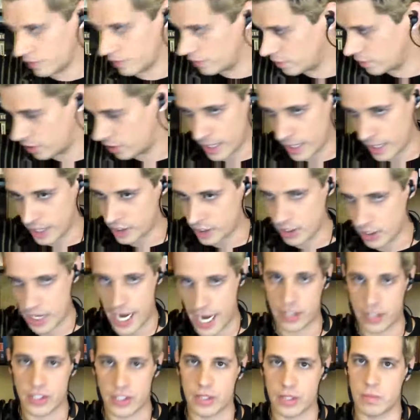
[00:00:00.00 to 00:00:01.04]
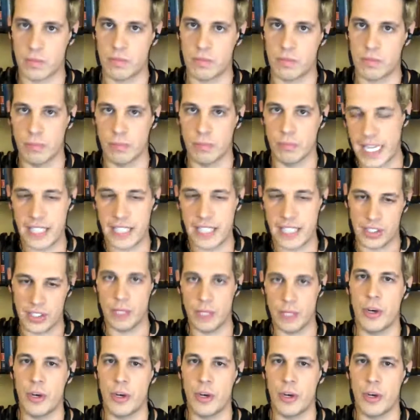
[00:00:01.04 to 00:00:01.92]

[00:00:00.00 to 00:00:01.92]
director X molested